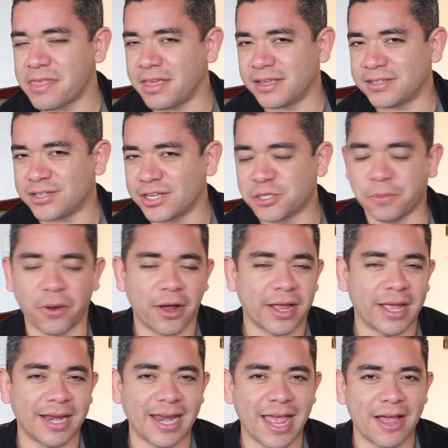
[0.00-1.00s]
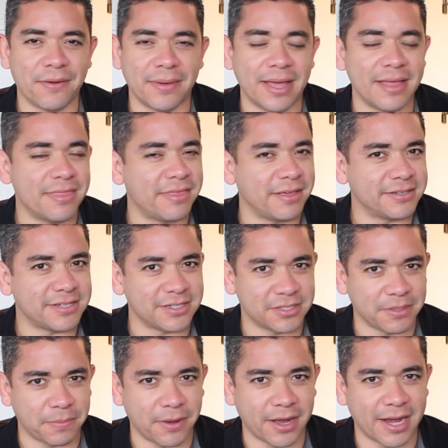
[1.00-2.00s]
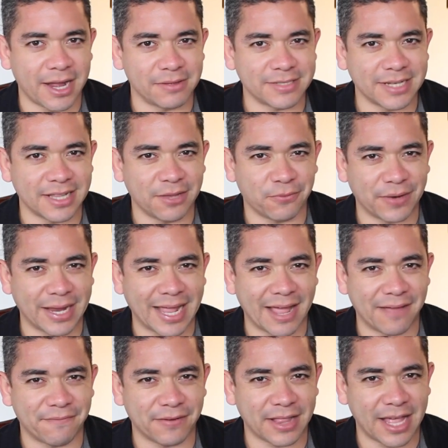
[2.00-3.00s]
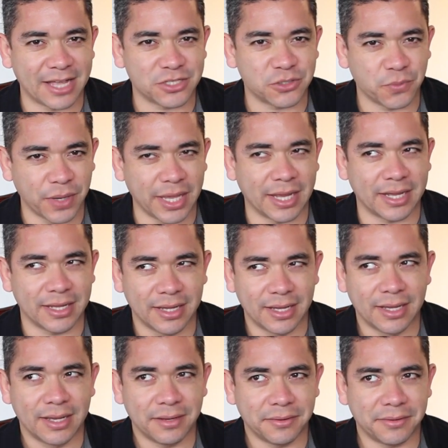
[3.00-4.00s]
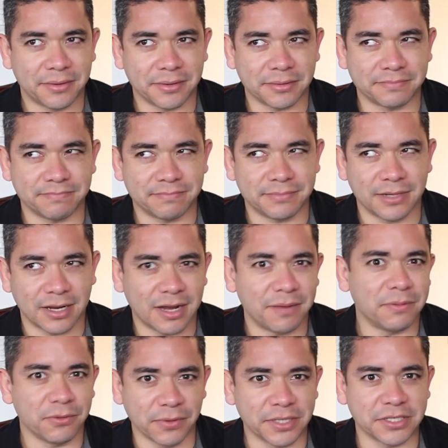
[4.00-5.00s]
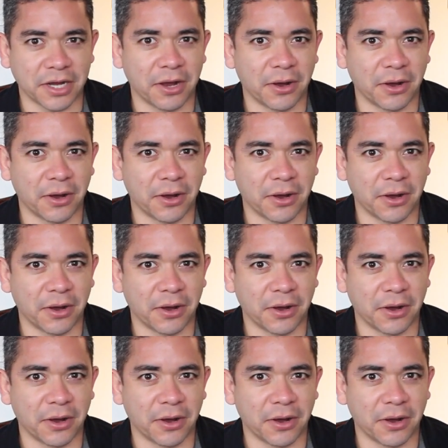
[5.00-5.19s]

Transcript: this is Pocket Now, and this is the Pocket Now Daily Recap for last week, or a couple of weeks